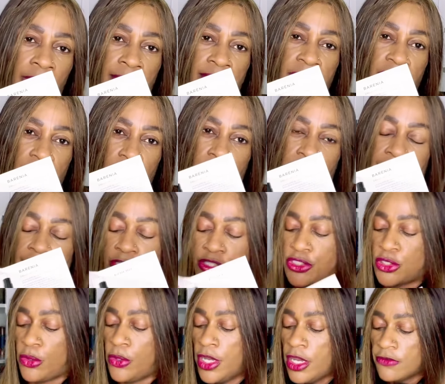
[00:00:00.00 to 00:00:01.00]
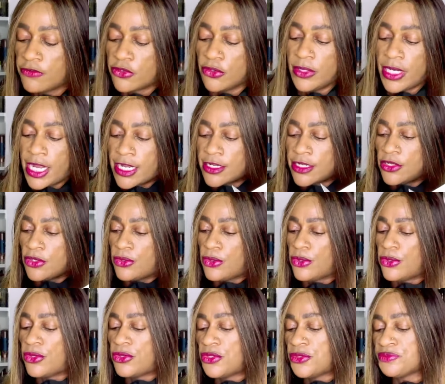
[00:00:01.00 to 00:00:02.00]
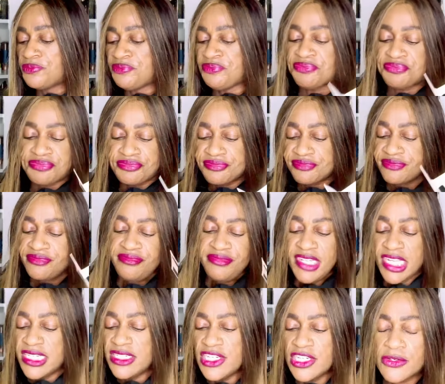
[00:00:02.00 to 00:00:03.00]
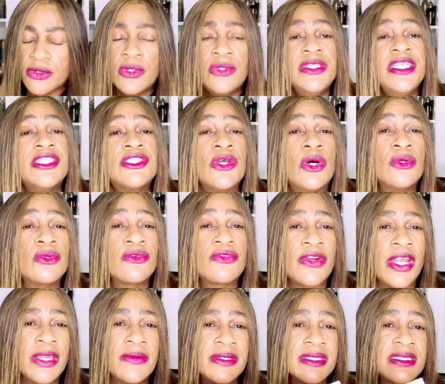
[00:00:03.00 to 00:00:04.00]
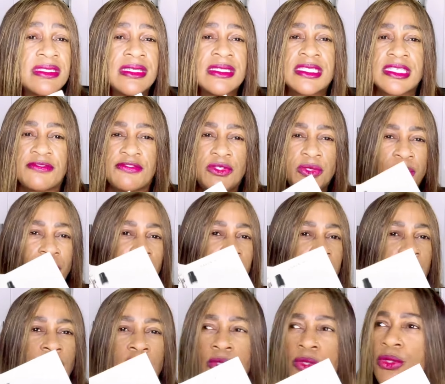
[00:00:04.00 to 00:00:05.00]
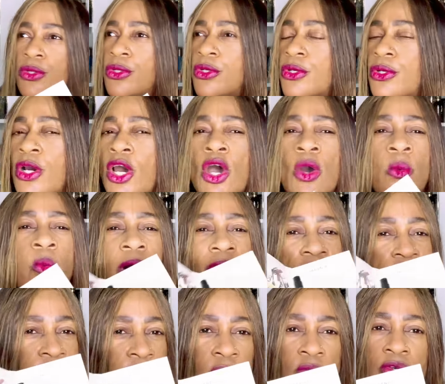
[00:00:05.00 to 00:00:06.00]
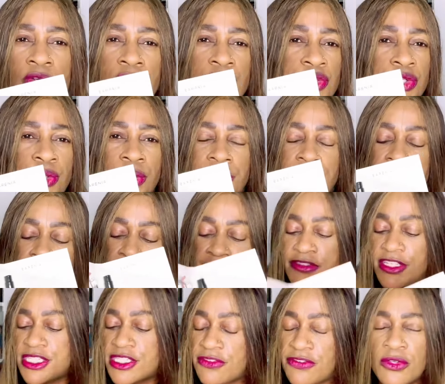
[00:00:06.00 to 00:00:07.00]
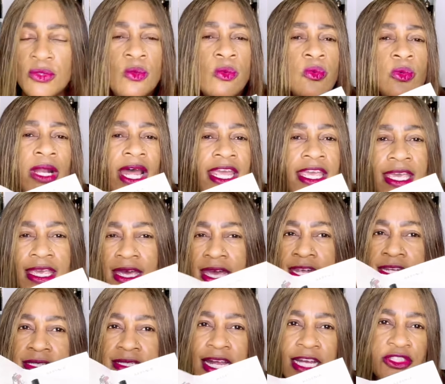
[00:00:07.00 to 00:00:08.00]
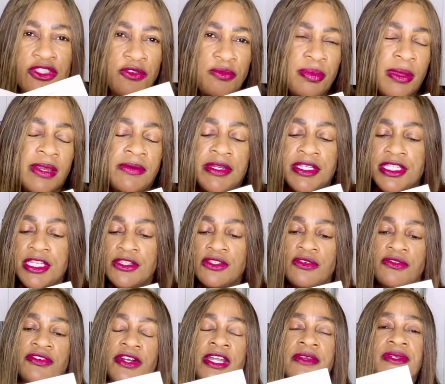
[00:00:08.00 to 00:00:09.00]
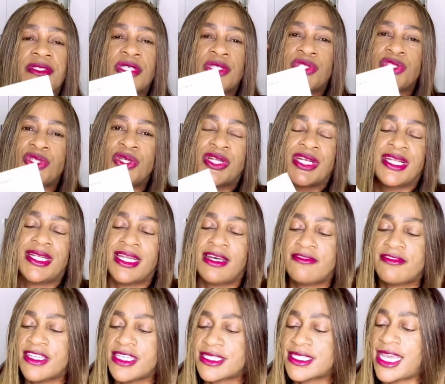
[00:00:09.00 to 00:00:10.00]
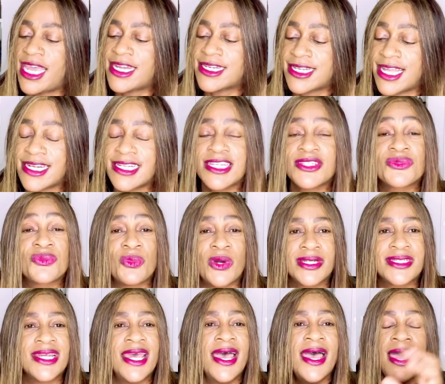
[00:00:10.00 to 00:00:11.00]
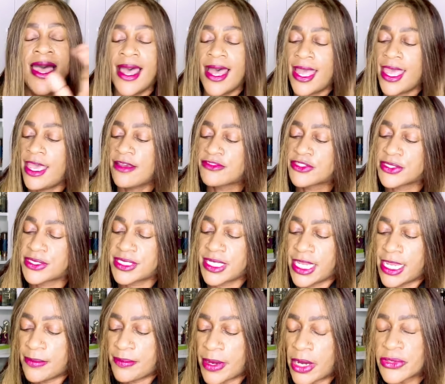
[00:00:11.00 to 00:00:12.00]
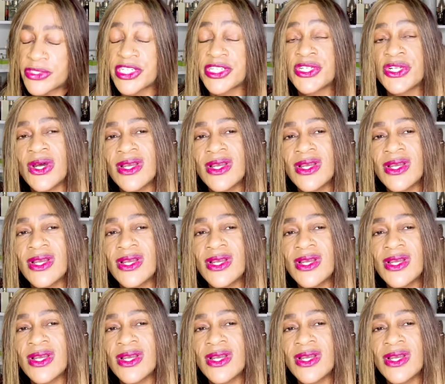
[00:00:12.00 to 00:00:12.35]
I mean. All right, so if you like your neroli tone fragrances, if you like your white florals, you're gonna love this. If you like a touch of berries in your fragrances, you're gonna love this. And that is what I have to say about it.